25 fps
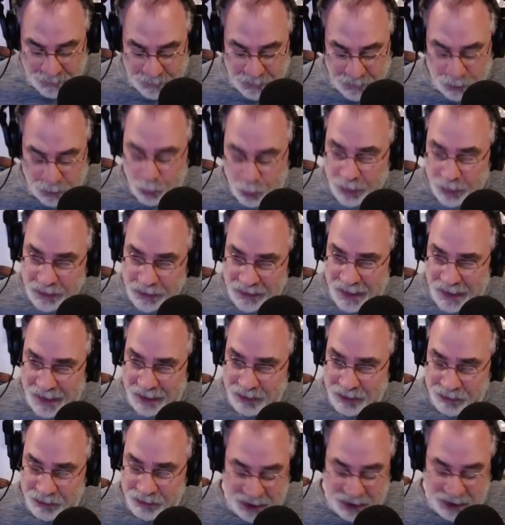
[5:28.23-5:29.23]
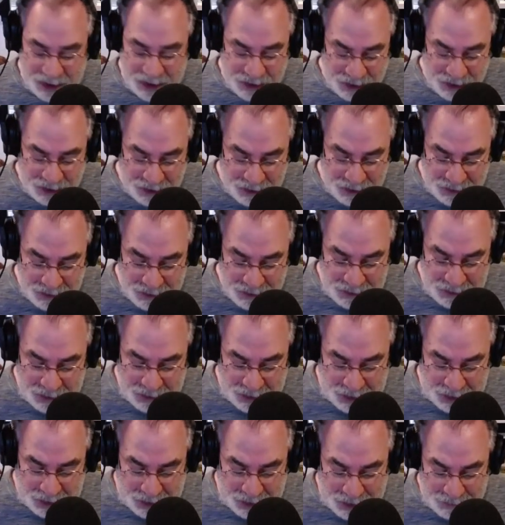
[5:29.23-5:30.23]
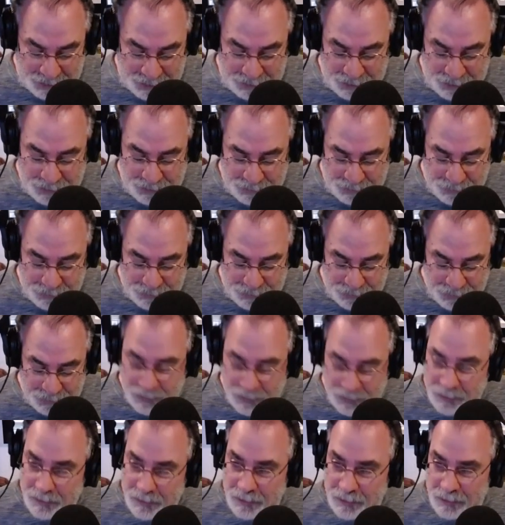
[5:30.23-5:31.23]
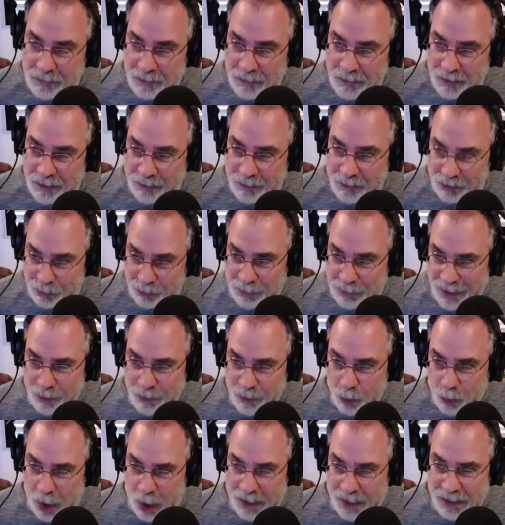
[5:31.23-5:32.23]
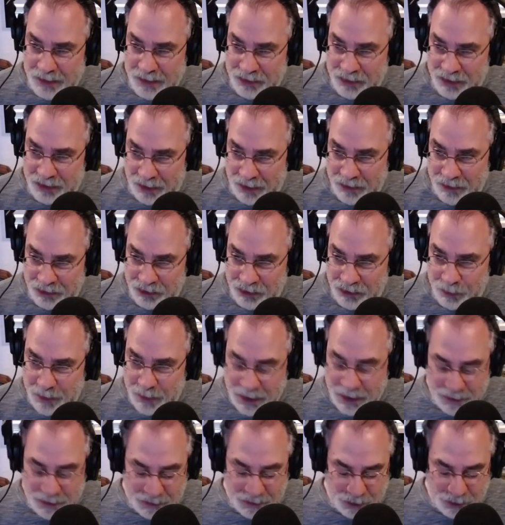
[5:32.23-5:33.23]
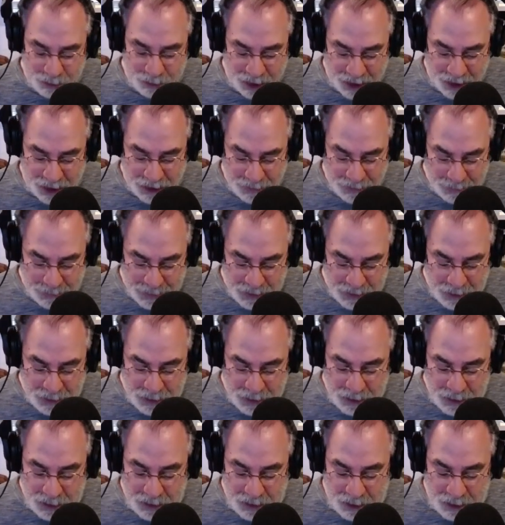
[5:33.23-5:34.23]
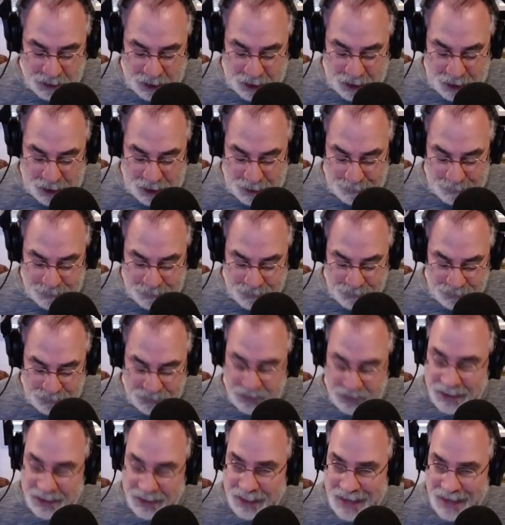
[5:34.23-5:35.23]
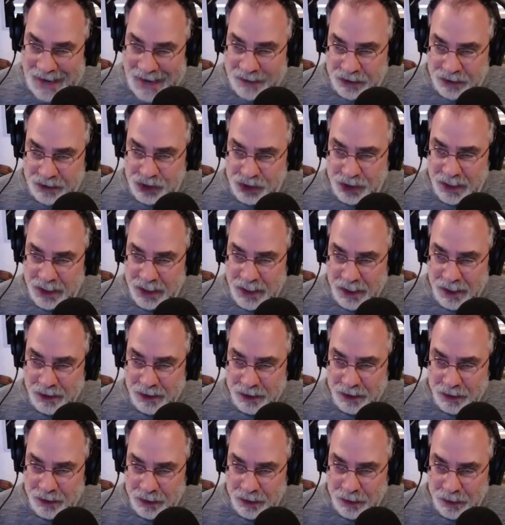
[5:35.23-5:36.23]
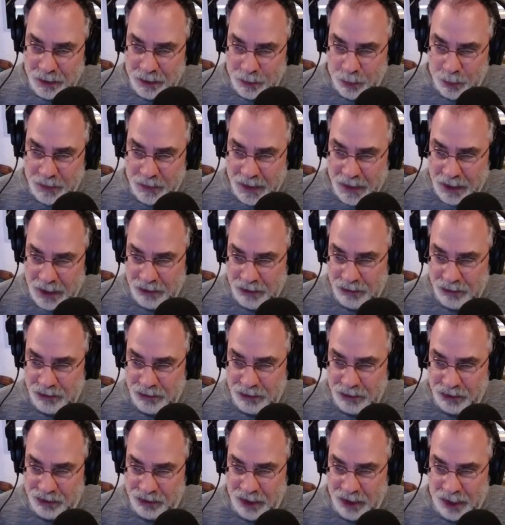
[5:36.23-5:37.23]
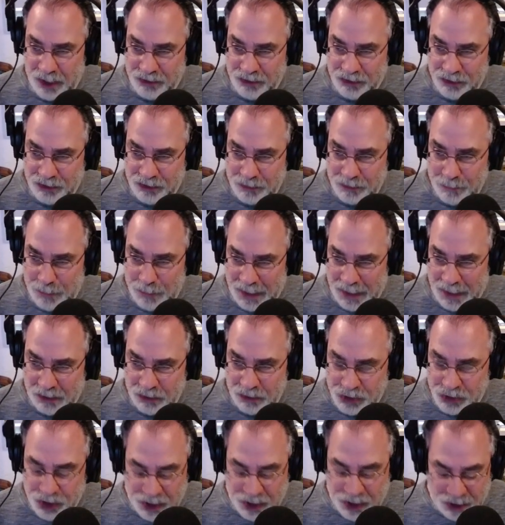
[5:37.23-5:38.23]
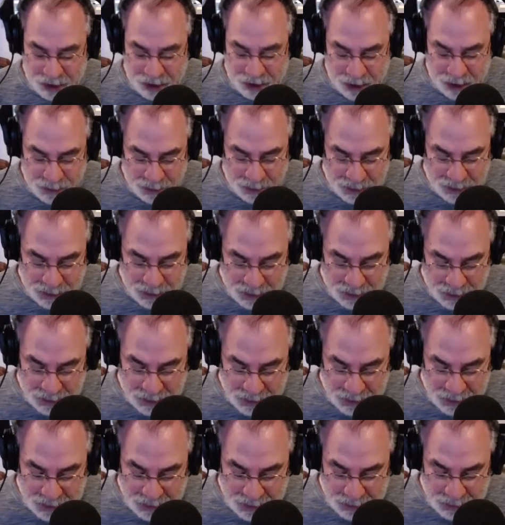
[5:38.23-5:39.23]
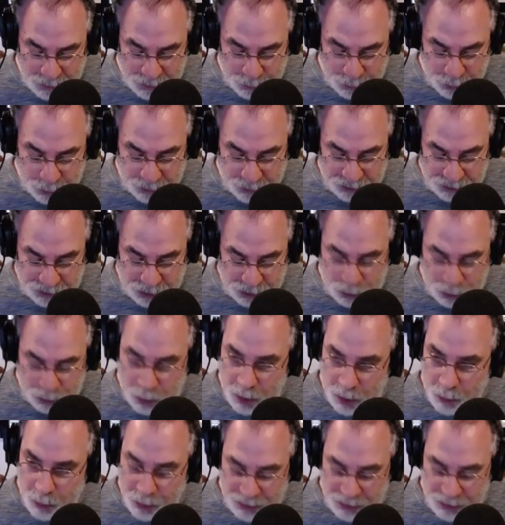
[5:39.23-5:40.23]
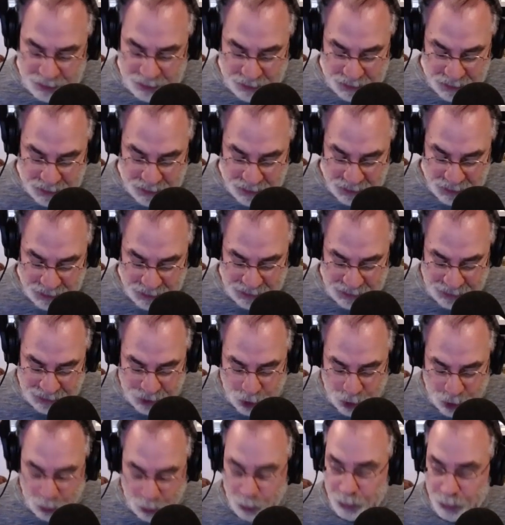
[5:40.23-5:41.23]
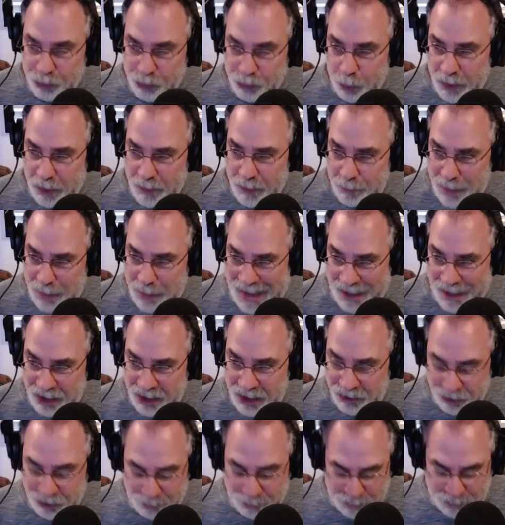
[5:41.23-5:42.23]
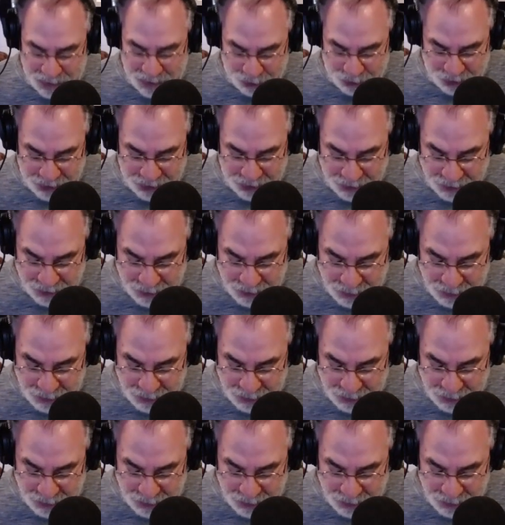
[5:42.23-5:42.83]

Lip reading: One detective said, and I'll explain why he said this to me, okay? The analogy when they discuss Michael Genero was, quote, he knows where the bodies are buried,